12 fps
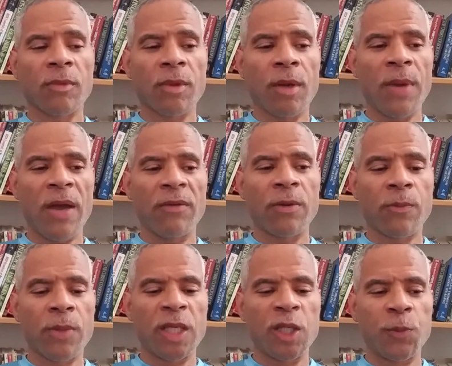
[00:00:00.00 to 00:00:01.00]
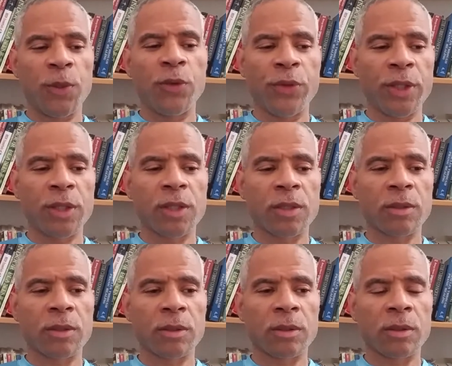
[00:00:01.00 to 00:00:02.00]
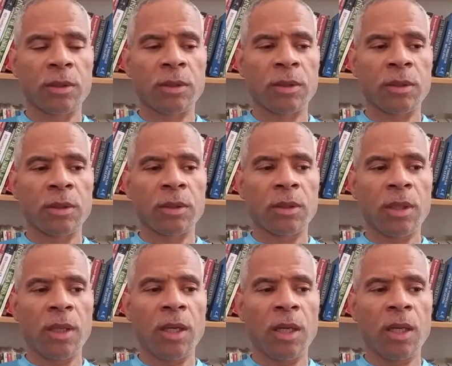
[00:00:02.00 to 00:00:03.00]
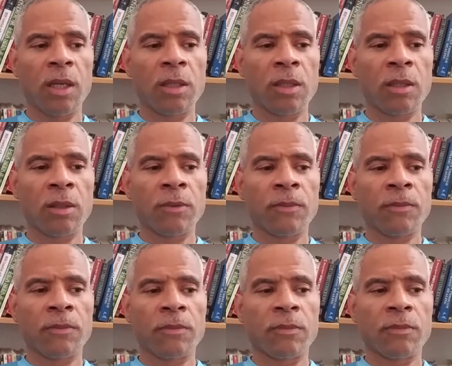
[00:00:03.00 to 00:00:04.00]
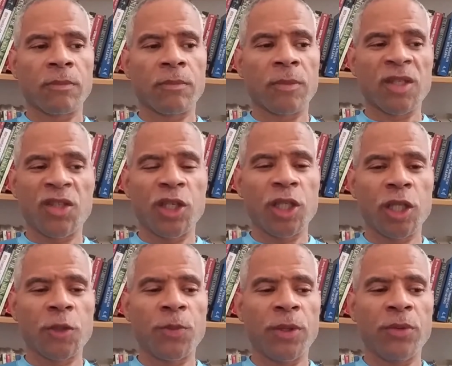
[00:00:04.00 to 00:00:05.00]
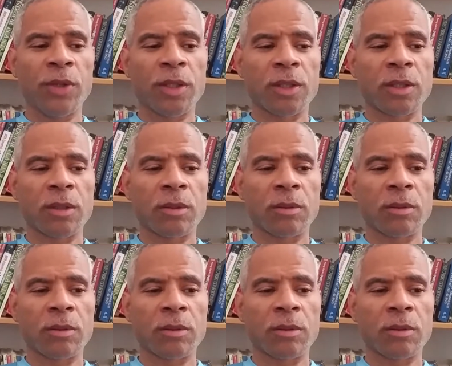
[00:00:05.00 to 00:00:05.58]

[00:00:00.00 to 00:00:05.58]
I'm having an experience, and it's just an experience.